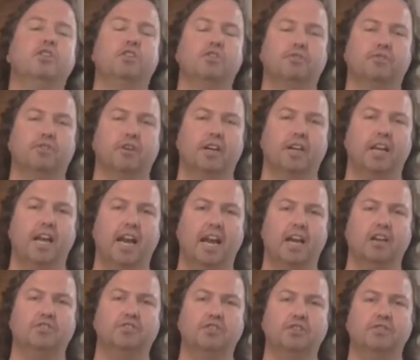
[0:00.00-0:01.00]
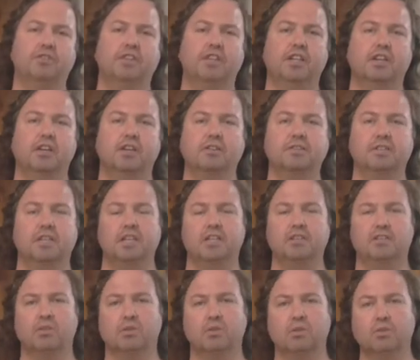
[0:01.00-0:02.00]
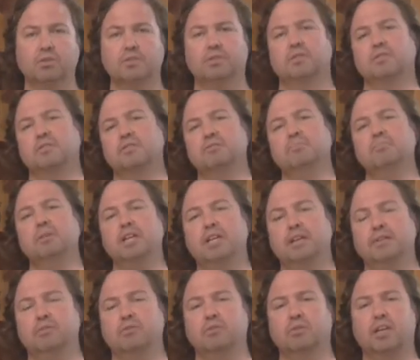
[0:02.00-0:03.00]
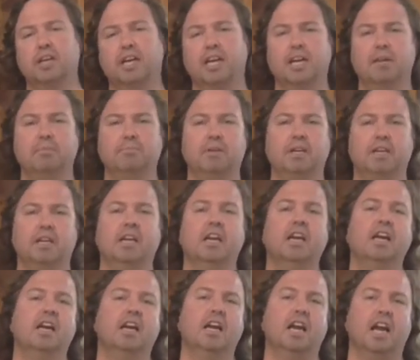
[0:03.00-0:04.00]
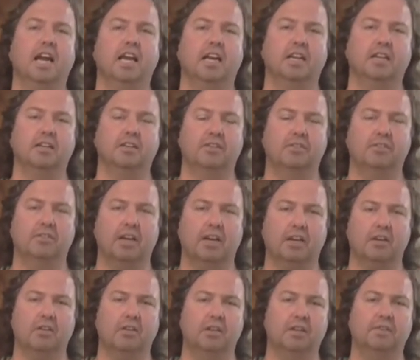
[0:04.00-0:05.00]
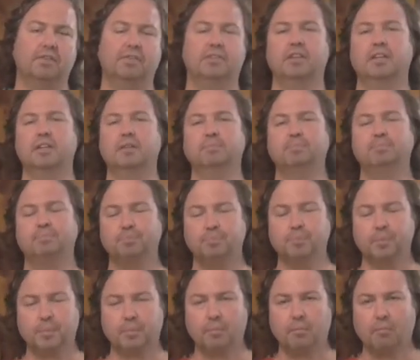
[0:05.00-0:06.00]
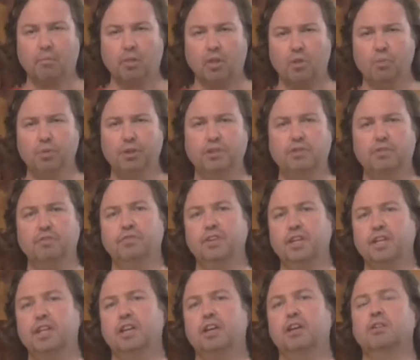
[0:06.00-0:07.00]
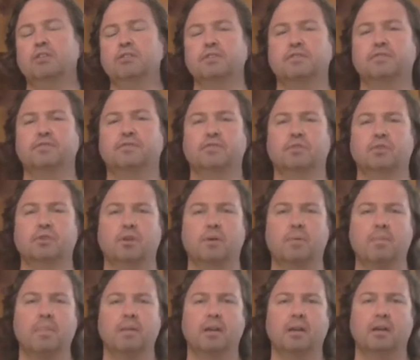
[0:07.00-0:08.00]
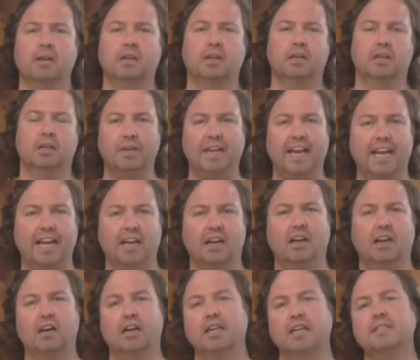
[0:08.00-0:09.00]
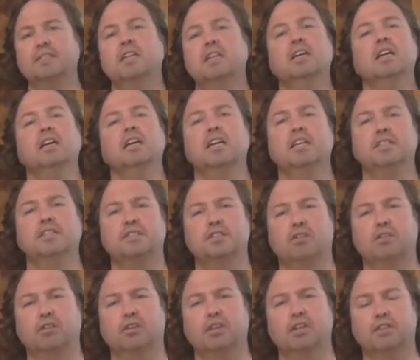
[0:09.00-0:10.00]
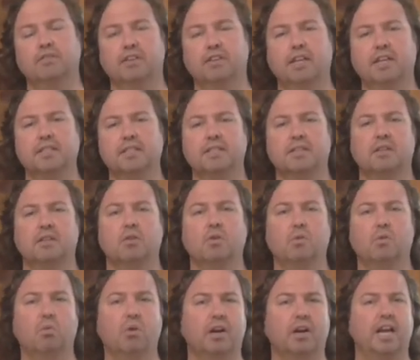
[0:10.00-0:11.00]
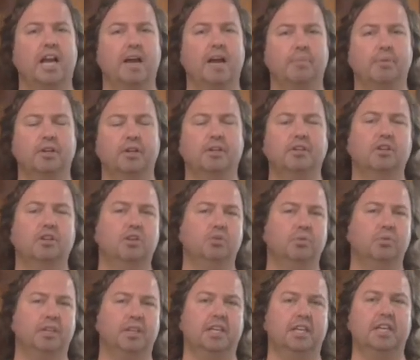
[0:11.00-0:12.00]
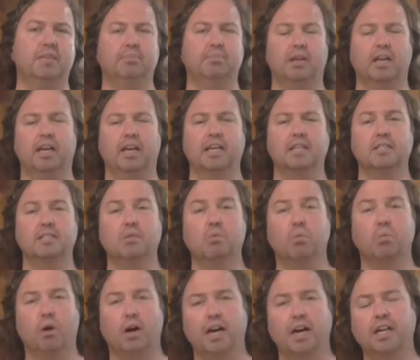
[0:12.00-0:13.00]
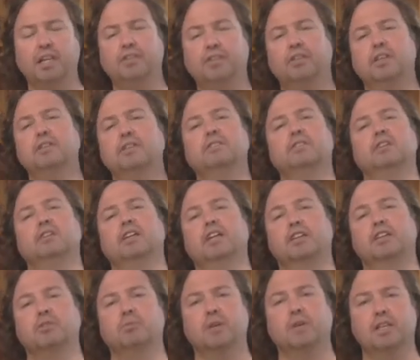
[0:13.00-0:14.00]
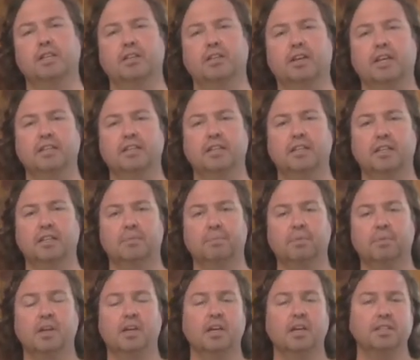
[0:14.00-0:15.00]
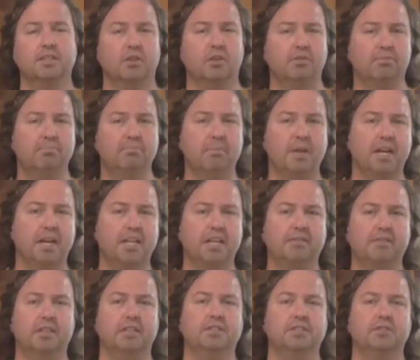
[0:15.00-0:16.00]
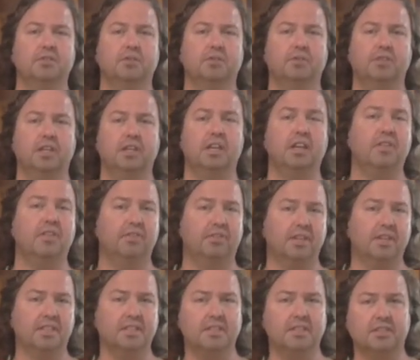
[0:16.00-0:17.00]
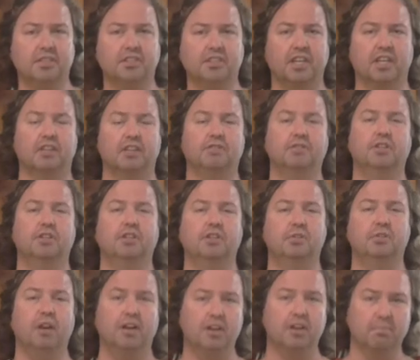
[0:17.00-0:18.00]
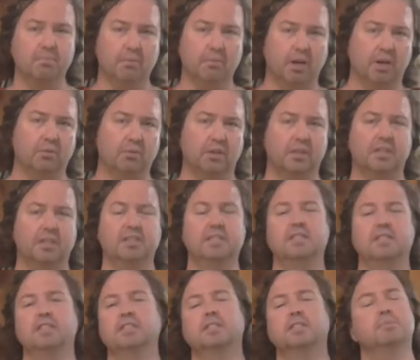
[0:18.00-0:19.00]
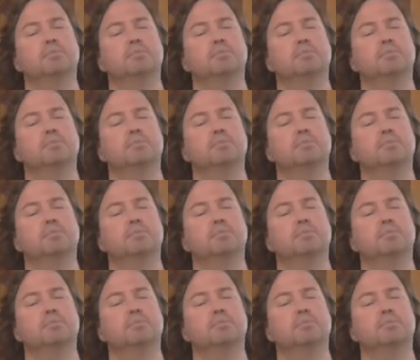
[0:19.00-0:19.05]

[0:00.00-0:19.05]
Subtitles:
You'll find how-to videos into all sorts of medieval camping and that kind of thing. We do videos for, we analyze historical events, what happened, who were the key players, and why did things turn out the way that they did. So if medieval is your thing, this is the channel for you, and you might want to consider